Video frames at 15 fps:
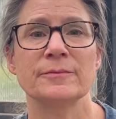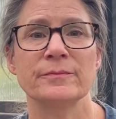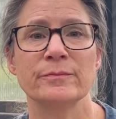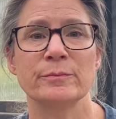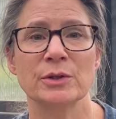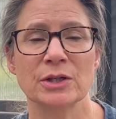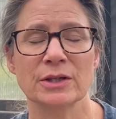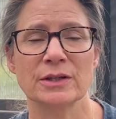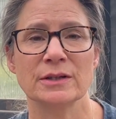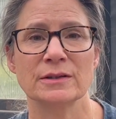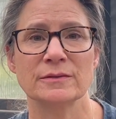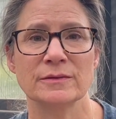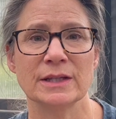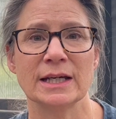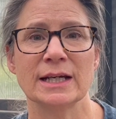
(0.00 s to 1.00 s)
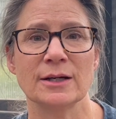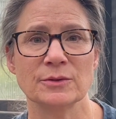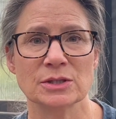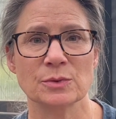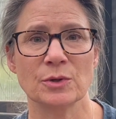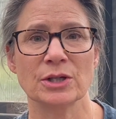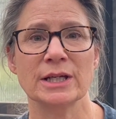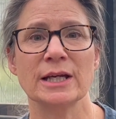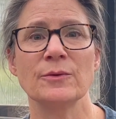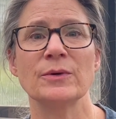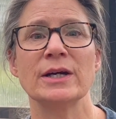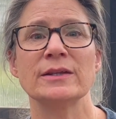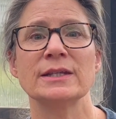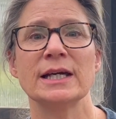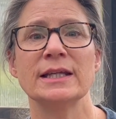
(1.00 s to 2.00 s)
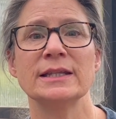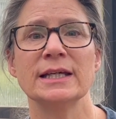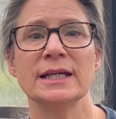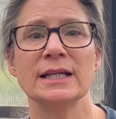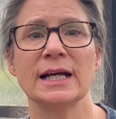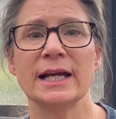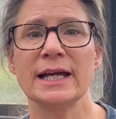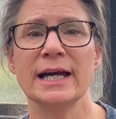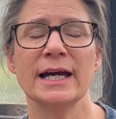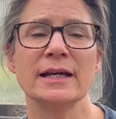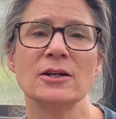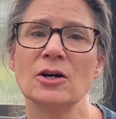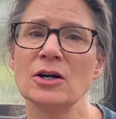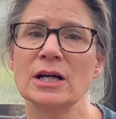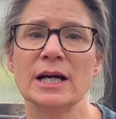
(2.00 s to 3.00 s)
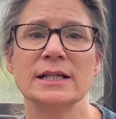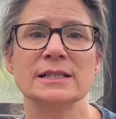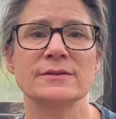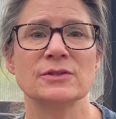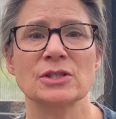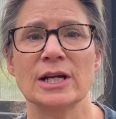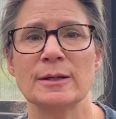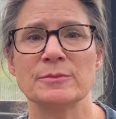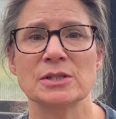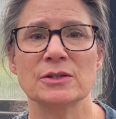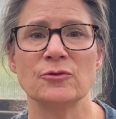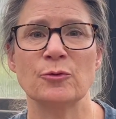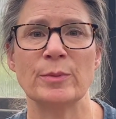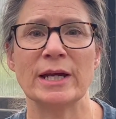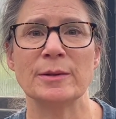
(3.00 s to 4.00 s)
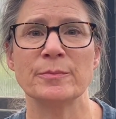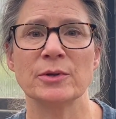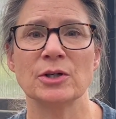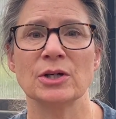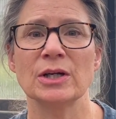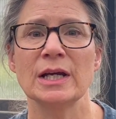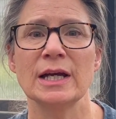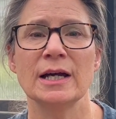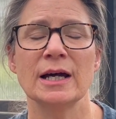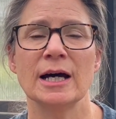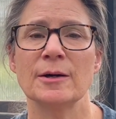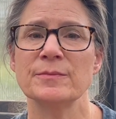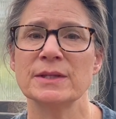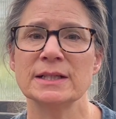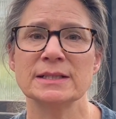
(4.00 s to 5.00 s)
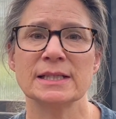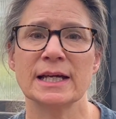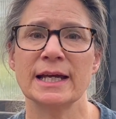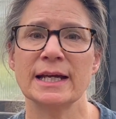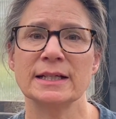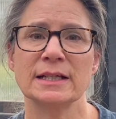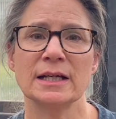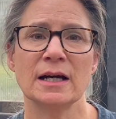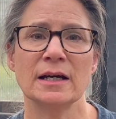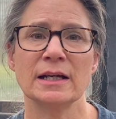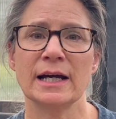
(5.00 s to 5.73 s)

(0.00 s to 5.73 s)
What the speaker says: book that I was working with. And then I had all kinds of scraps of paper, things I had cut